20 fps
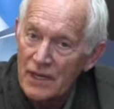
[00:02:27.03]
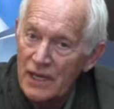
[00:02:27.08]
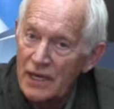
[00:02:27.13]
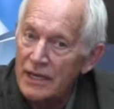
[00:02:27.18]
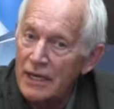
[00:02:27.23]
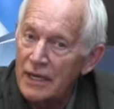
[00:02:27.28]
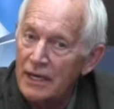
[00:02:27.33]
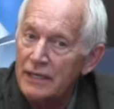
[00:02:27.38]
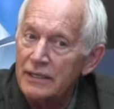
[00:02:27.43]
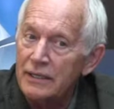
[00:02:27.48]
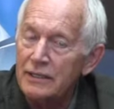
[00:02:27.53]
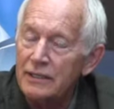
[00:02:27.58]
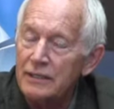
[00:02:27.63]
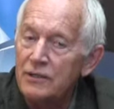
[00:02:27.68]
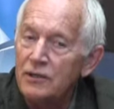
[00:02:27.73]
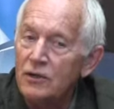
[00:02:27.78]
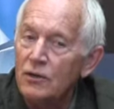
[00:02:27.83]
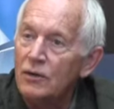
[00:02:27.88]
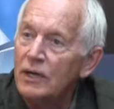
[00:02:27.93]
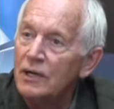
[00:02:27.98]
I, I
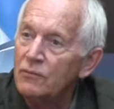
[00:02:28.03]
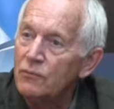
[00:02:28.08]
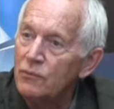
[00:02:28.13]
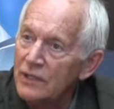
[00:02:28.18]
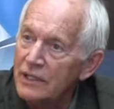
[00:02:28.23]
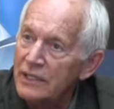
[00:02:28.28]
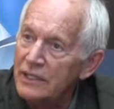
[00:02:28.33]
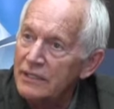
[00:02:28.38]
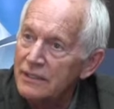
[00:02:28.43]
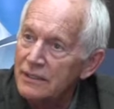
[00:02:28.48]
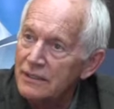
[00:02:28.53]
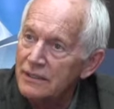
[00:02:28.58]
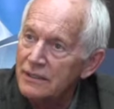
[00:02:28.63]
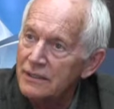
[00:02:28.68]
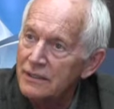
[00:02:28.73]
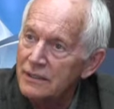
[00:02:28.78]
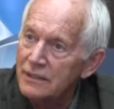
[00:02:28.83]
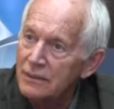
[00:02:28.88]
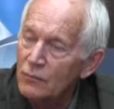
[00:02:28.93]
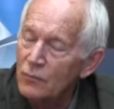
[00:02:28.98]
you know, I really
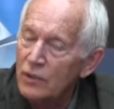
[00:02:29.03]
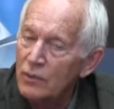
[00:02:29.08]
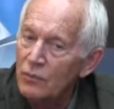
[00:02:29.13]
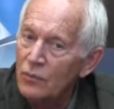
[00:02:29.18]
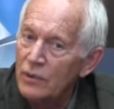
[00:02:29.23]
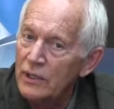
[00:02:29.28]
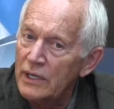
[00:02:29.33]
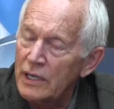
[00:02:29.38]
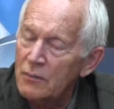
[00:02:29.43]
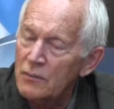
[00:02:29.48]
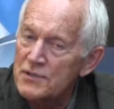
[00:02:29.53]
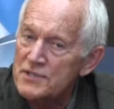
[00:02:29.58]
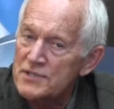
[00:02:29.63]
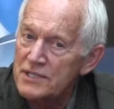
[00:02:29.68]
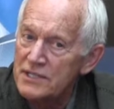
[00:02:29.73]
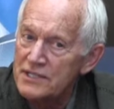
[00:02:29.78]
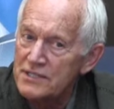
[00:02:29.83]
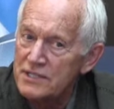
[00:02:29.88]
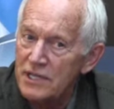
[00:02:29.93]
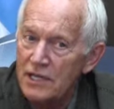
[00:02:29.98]
didn't. When, when I was
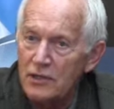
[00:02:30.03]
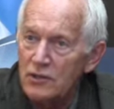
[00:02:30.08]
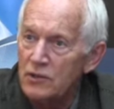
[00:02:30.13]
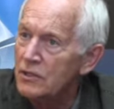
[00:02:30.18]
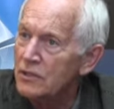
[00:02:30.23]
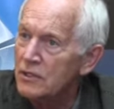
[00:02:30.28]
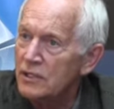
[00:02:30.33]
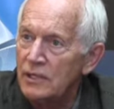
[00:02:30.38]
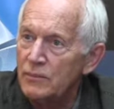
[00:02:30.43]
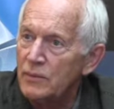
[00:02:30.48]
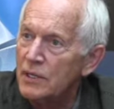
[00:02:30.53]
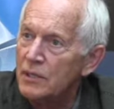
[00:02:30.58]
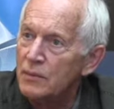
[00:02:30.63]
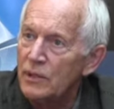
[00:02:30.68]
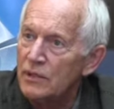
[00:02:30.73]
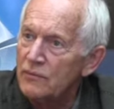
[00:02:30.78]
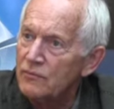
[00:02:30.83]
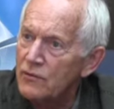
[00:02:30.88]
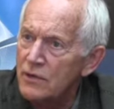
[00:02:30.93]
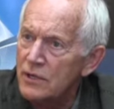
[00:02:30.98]
16, you couldn't even hear
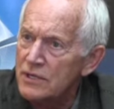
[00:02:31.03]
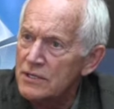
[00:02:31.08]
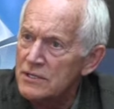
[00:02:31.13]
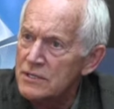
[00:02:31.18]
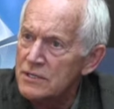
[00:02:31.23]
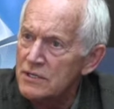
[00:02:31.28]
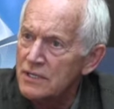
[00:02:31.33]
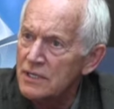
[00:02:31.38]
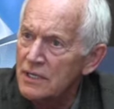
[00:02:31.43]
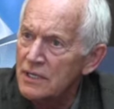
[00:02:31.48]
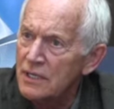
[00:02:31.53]
my voice.